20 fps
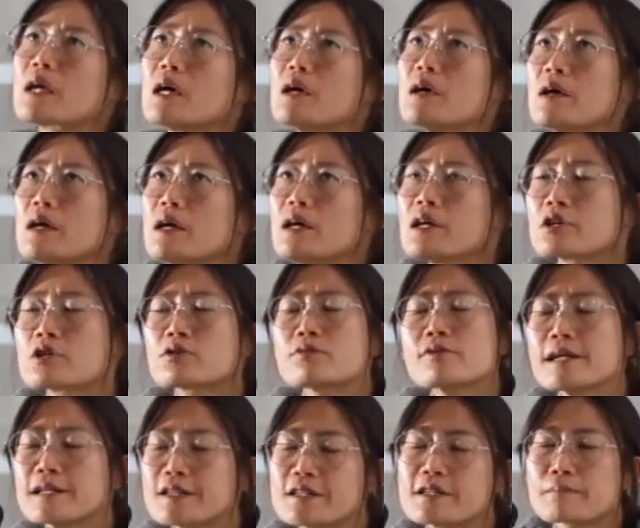It
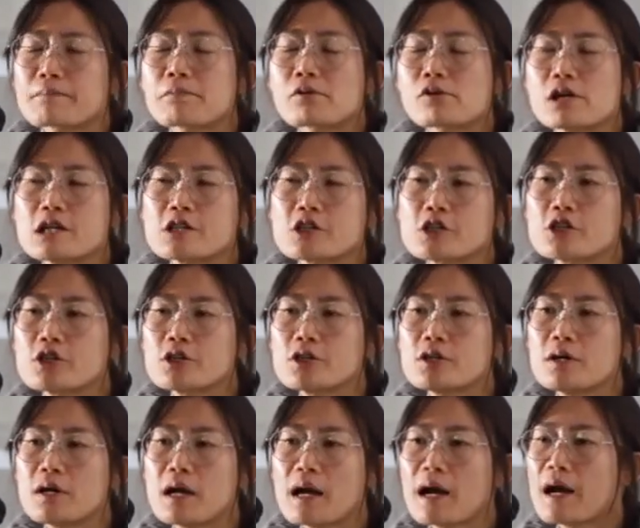created a
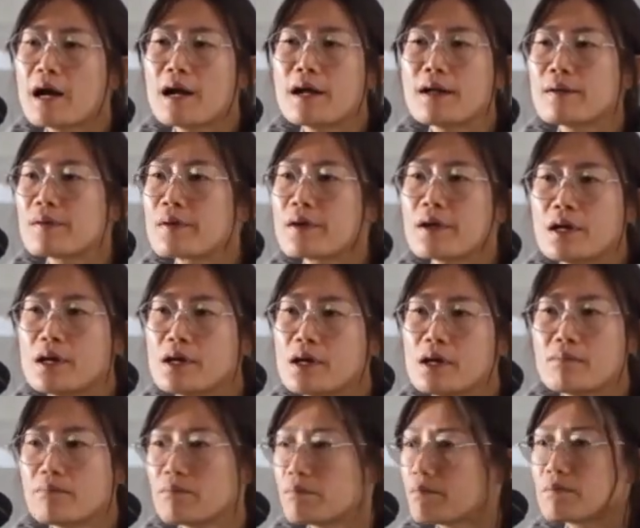pressure, and
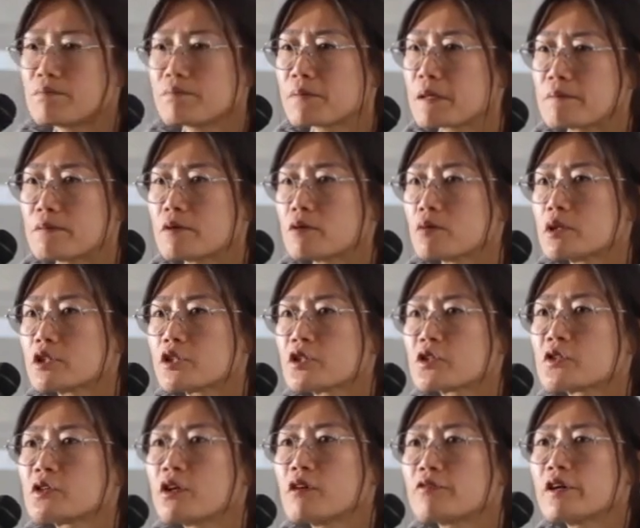people were
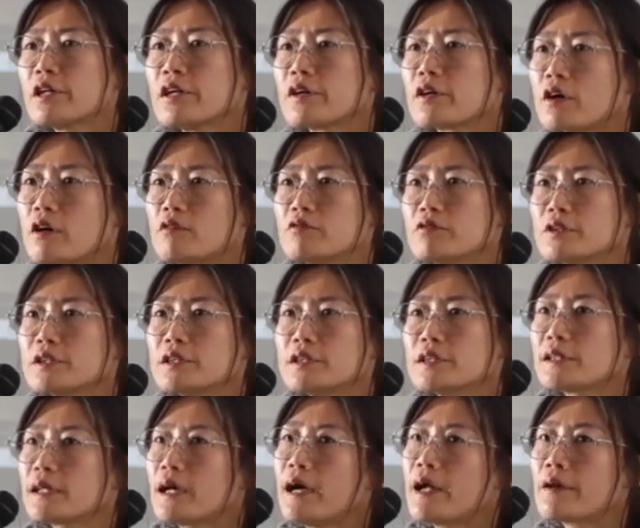just not feeling
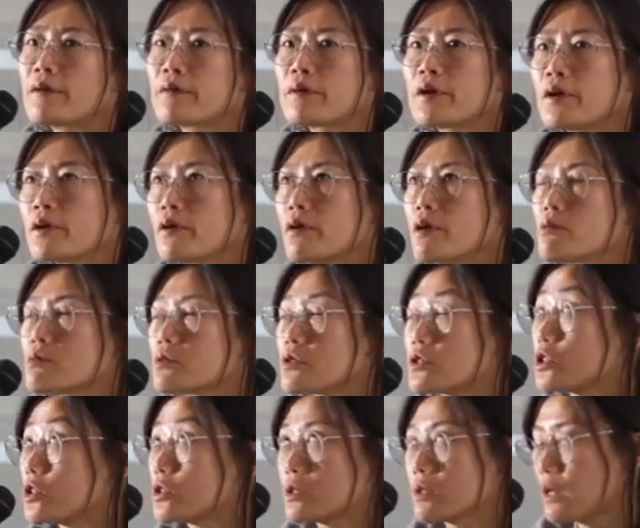confident. And, you know, it was
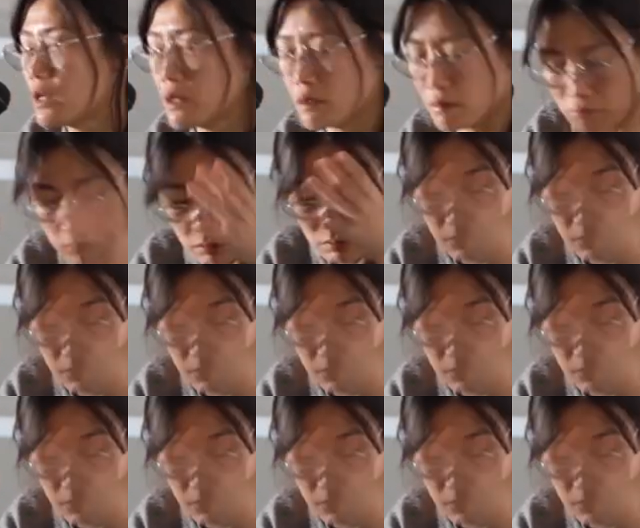just like,